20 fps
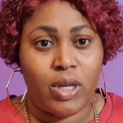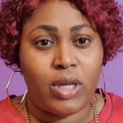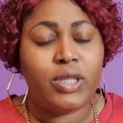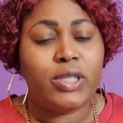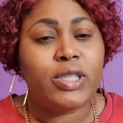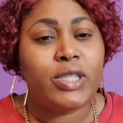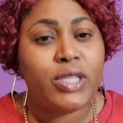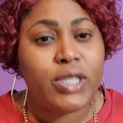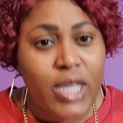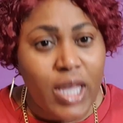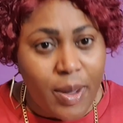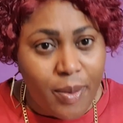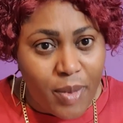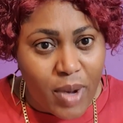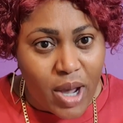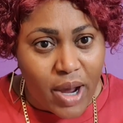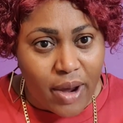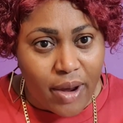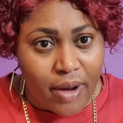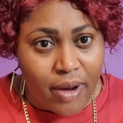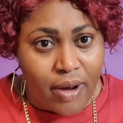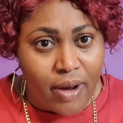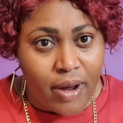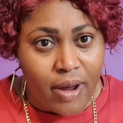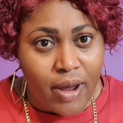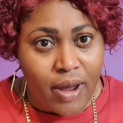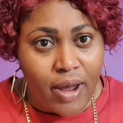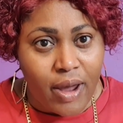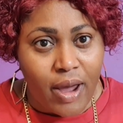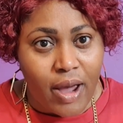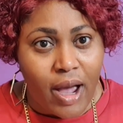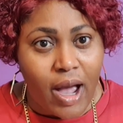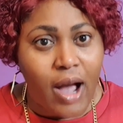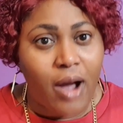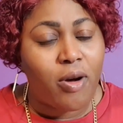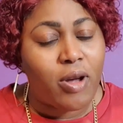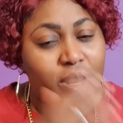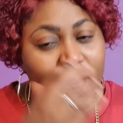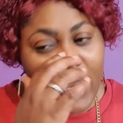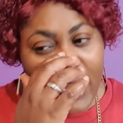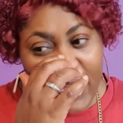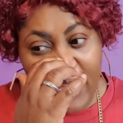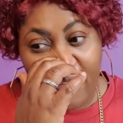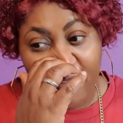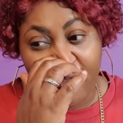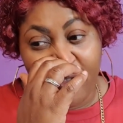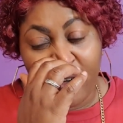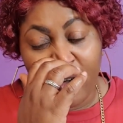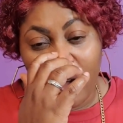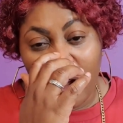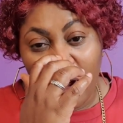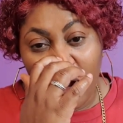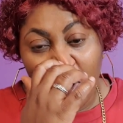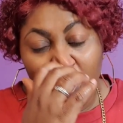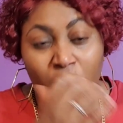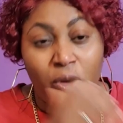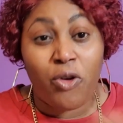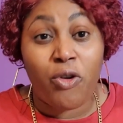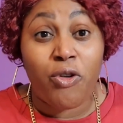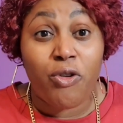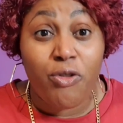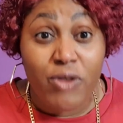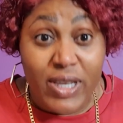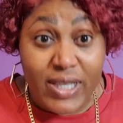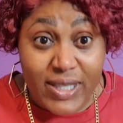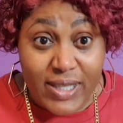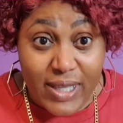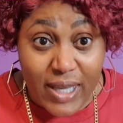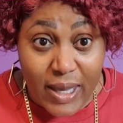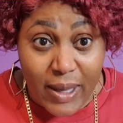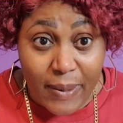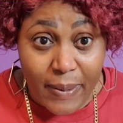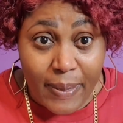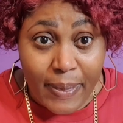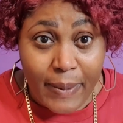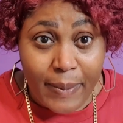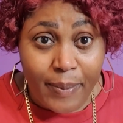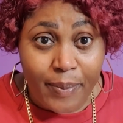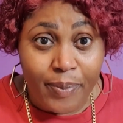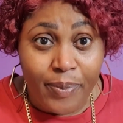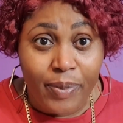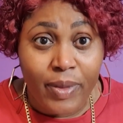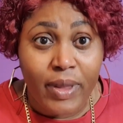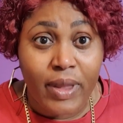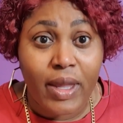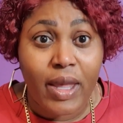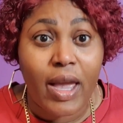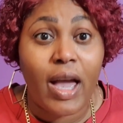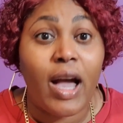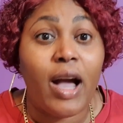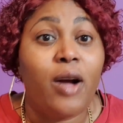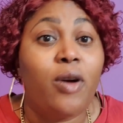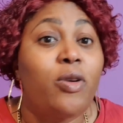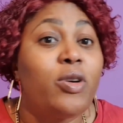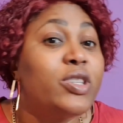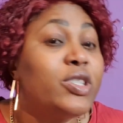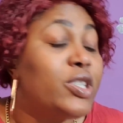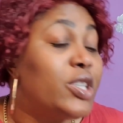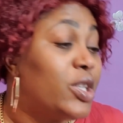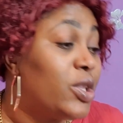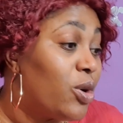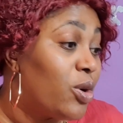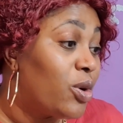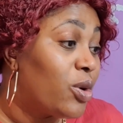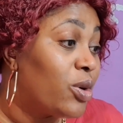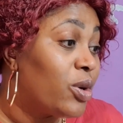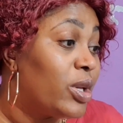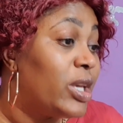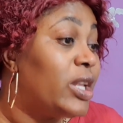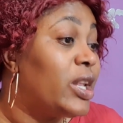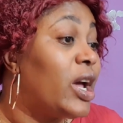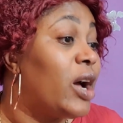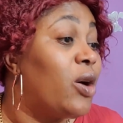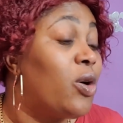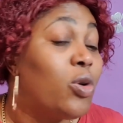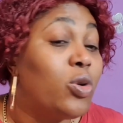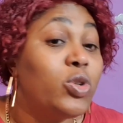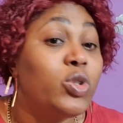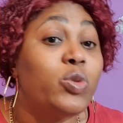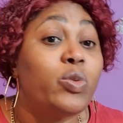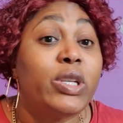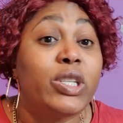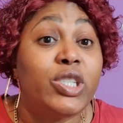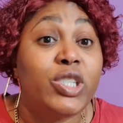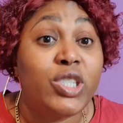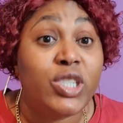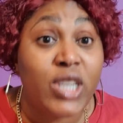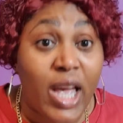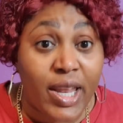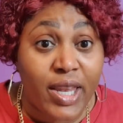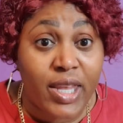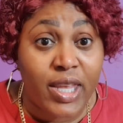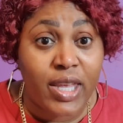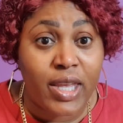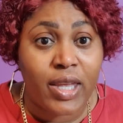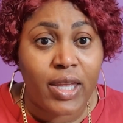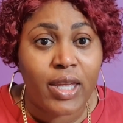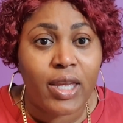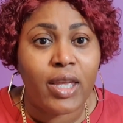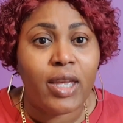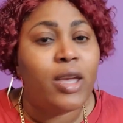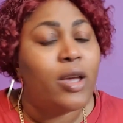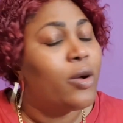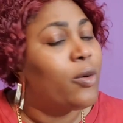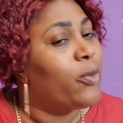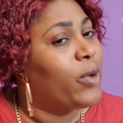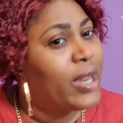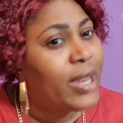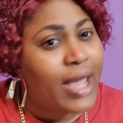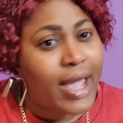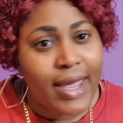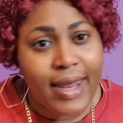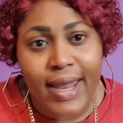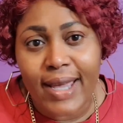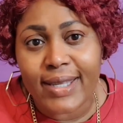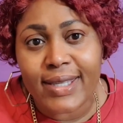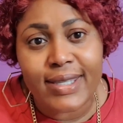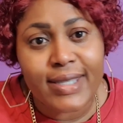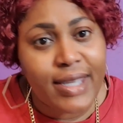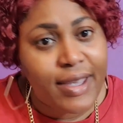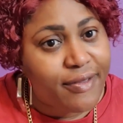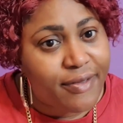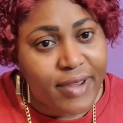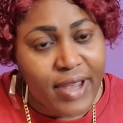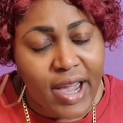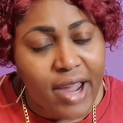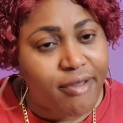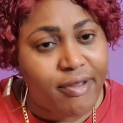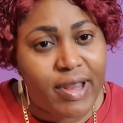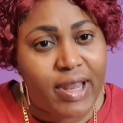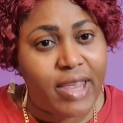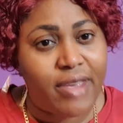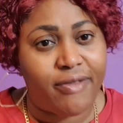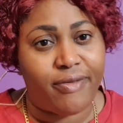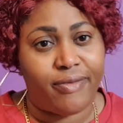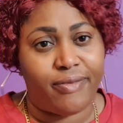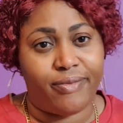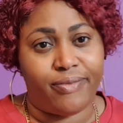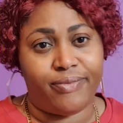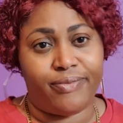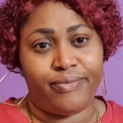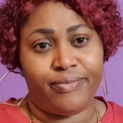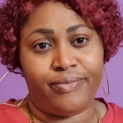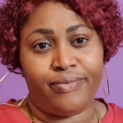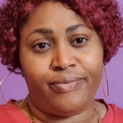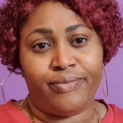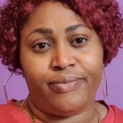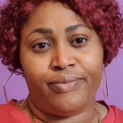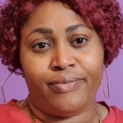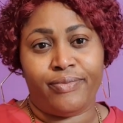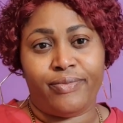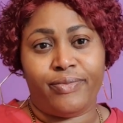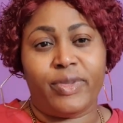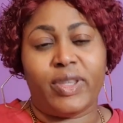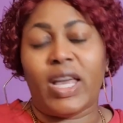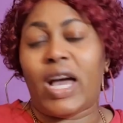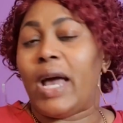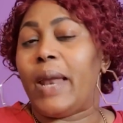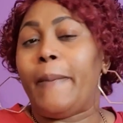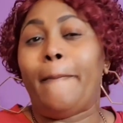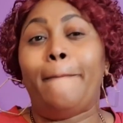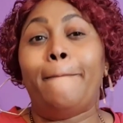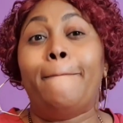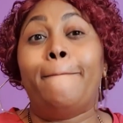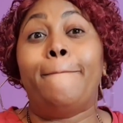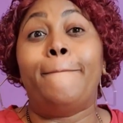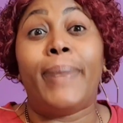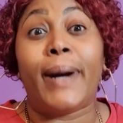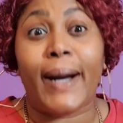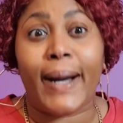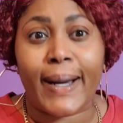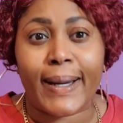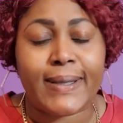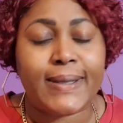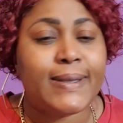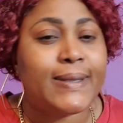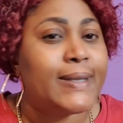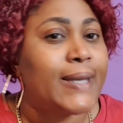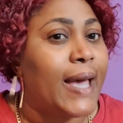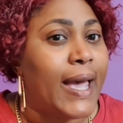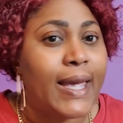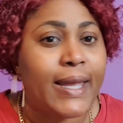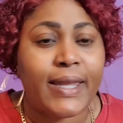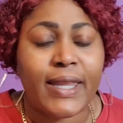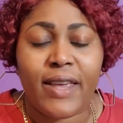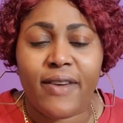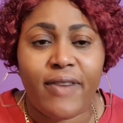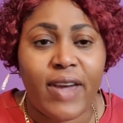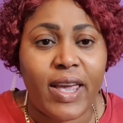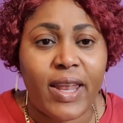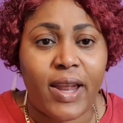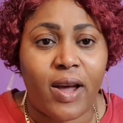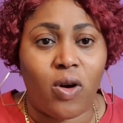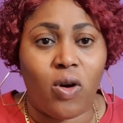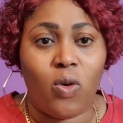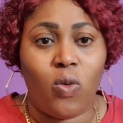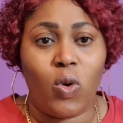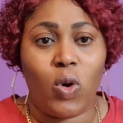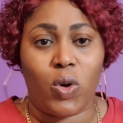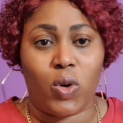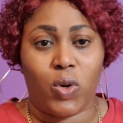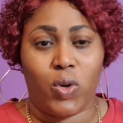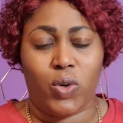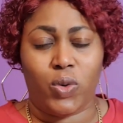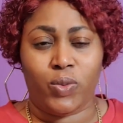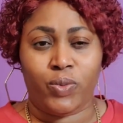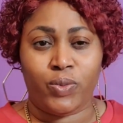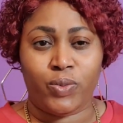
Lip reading: CMR I go leave Chrissy and go sit down in a house with Shani when neither 7 or 11. That back side never either go work.